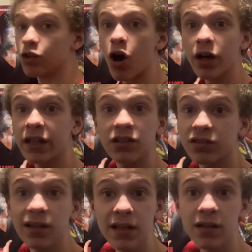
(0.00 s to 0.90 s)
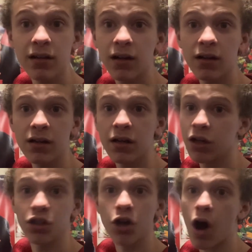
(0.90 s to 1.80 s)
y'all can see
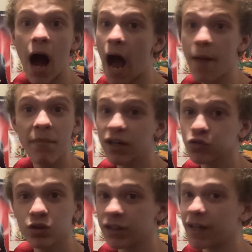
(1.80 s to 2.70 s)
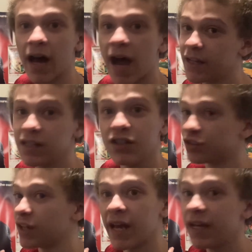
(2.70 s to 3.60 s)
Y'all, I mess with the 90s
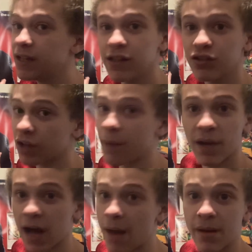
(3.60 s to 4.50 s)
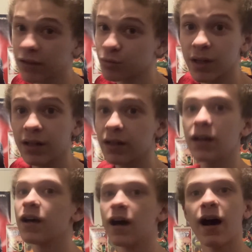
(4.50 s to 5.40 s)
and the 80s. I, I mess with it.
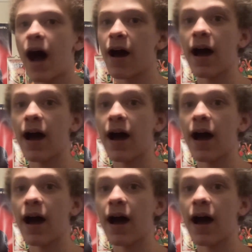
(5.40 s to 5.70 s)
I,